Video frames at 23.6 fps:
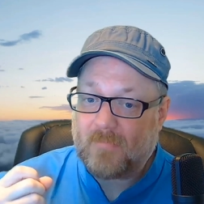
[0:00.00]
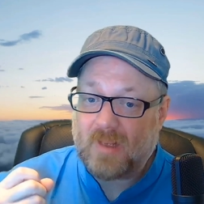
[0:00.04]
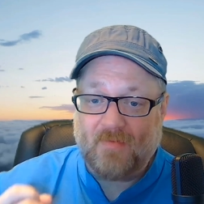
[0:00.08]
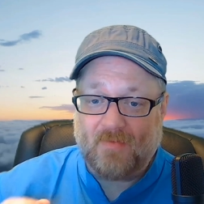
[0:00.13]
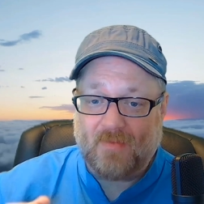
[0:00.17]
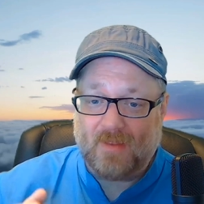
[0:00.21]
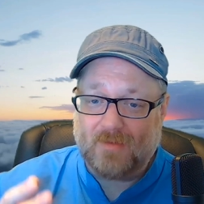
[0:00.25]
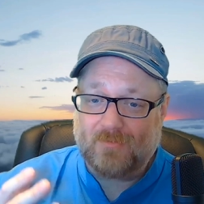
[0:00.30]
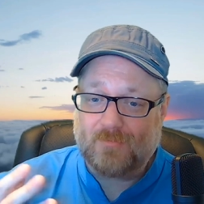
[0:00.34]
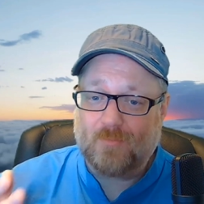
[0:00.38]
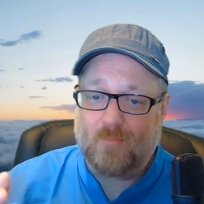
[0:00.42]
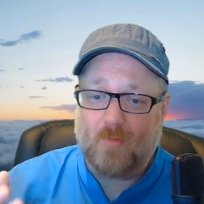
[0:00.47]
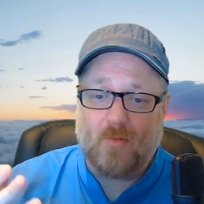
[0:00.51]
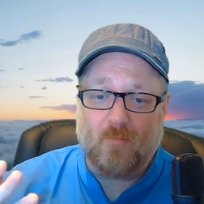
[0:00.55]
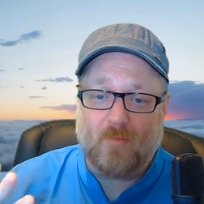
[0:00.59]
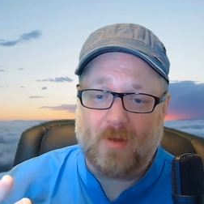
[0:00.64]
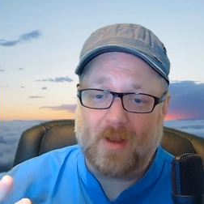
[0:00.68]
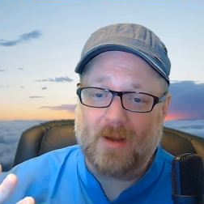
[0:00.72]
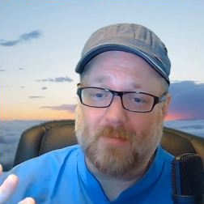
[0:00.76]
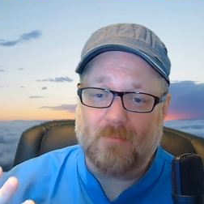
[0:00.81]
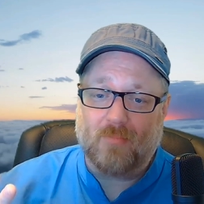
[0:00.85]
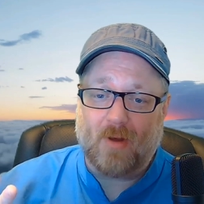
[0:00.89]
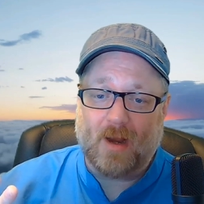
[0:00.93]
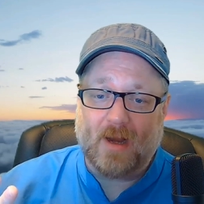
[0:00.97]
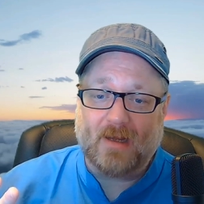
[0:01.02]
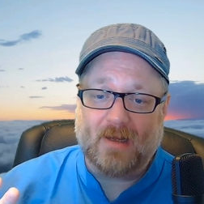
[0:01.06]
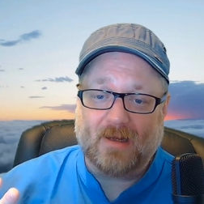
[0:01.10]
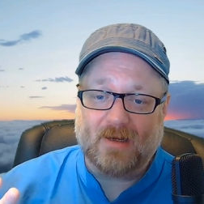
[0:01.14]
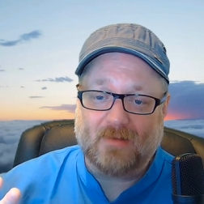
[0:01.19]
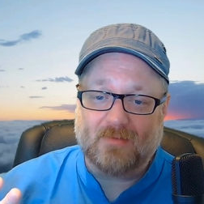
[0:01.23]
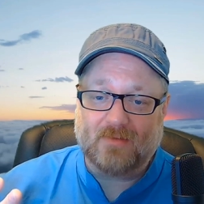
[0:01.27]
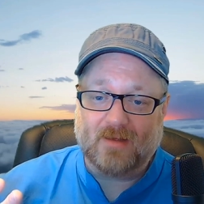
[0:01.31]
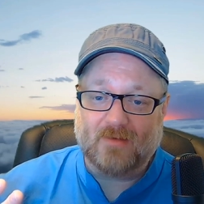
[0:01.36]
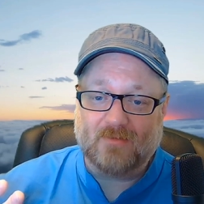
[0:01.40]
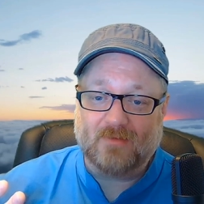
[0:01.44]
And that's one way of
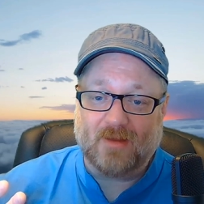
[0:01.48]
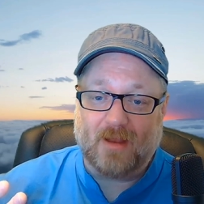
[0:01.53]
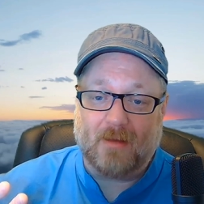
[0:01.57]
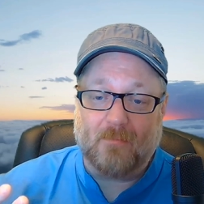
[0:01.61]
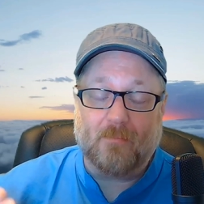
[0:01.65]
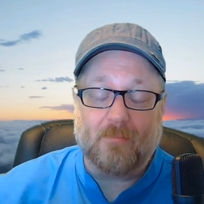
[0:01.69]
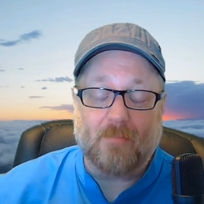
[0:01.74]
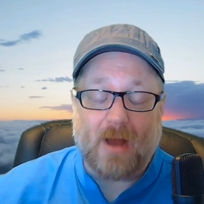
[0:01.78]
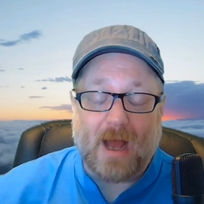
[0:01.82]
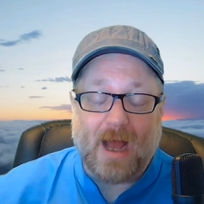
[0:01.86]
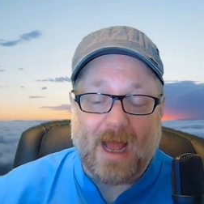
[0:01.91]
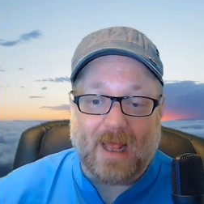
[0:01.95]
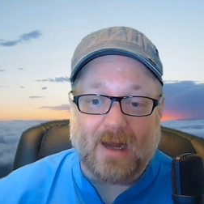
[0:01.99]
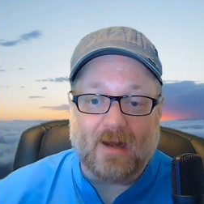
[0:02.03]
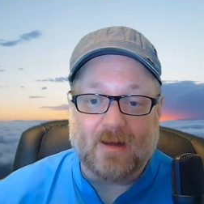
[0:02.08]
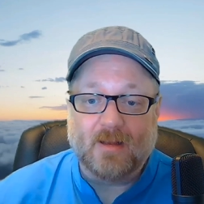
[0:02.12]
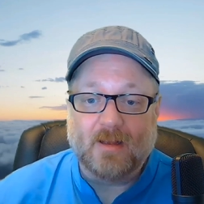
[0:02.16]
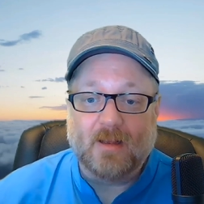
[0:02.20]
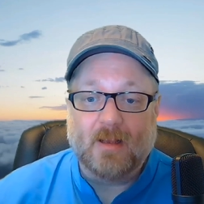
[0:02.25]
brightening things up. But